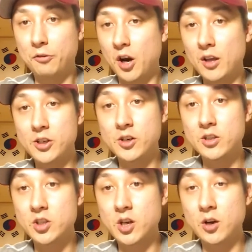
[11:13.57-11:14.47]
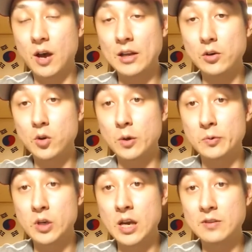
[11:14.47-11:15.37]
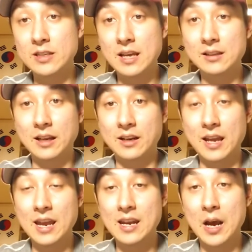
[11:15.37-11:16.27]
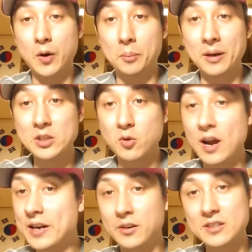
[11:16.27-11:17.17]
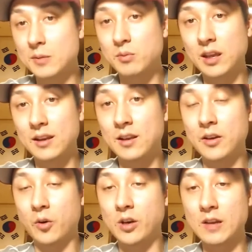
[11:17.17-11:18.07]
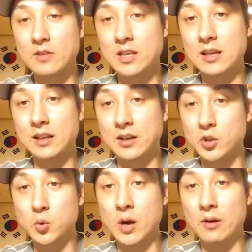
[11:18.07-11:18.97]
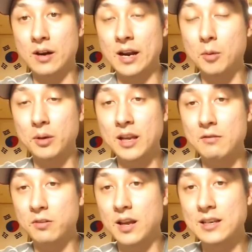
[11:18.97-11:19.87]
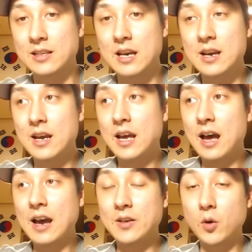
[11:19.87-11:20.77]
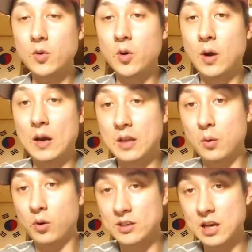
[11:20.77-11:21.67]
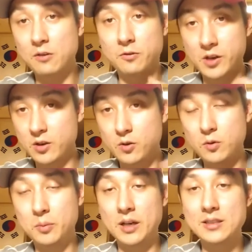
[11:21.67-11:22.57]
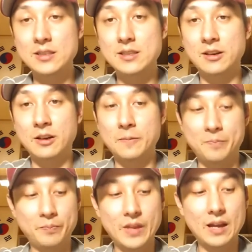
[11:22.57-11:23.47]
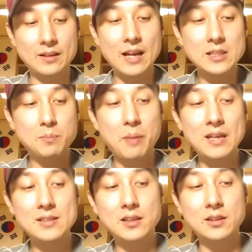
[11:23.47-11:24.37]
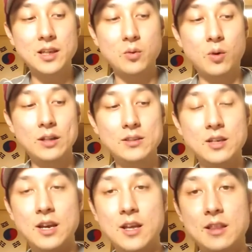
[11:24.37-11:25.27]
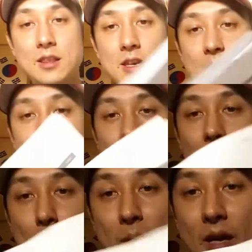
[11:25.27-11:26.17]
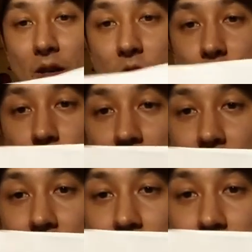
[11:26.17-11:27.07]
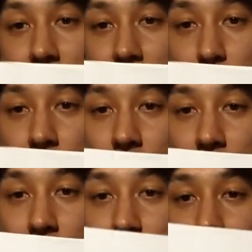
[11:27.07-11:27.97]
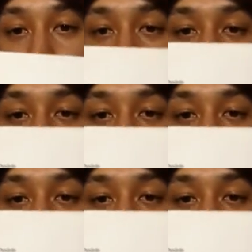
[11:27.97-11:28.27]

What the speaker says: For others, you know, I don't know if you have to take like an 8-hour bus ride or something, or you have to take like a 2-hour airplane flight. I don't know how that works out for you, but that's basically what the EPIK training schedule